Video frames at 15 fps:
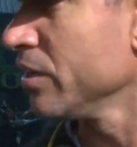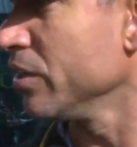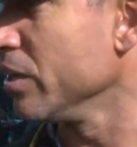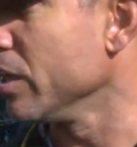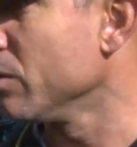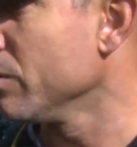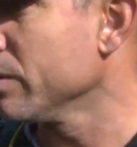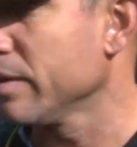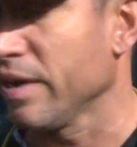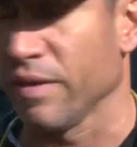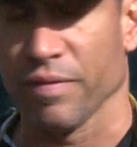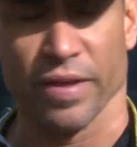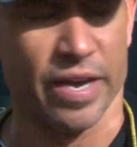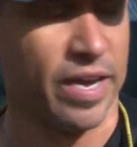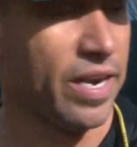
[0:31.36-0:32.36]
you know,
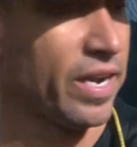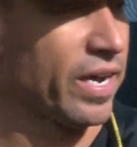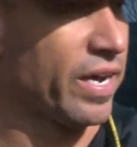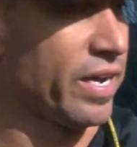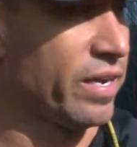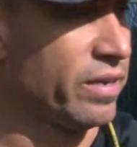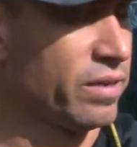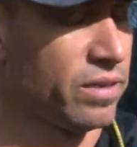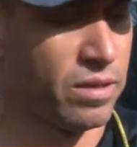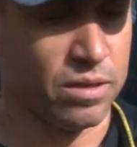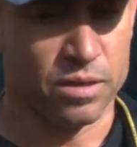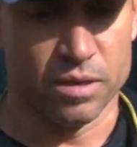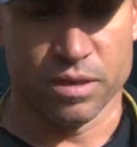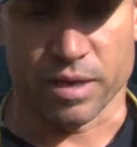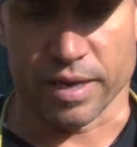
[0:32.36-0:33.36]
and then
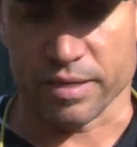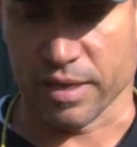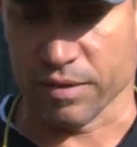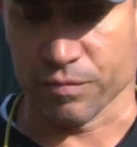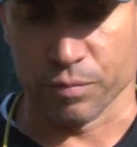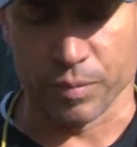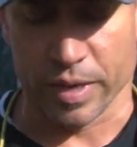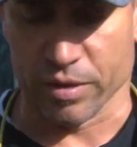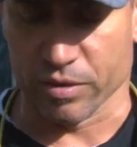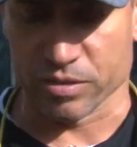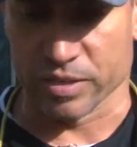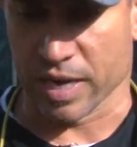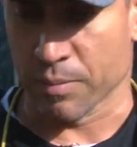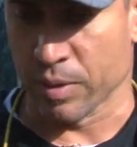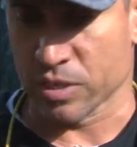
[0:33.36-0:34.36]
I think from
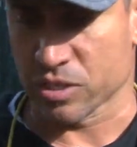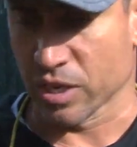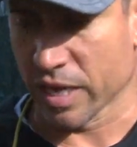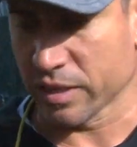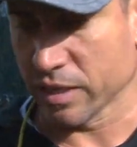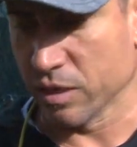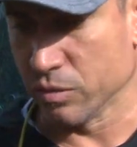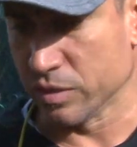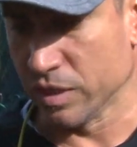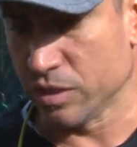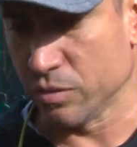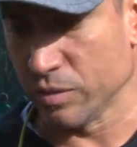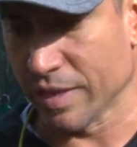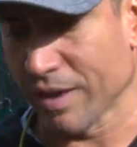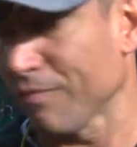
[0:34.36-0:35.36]
there's not much thought that goes
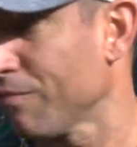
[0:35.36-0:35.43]
into it that